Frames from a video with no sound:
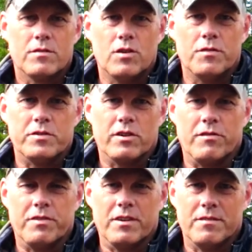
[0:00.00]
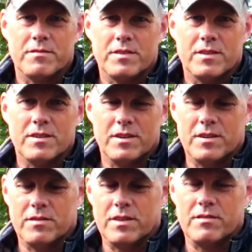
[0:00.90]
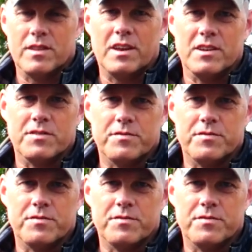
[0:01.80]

car photography, that is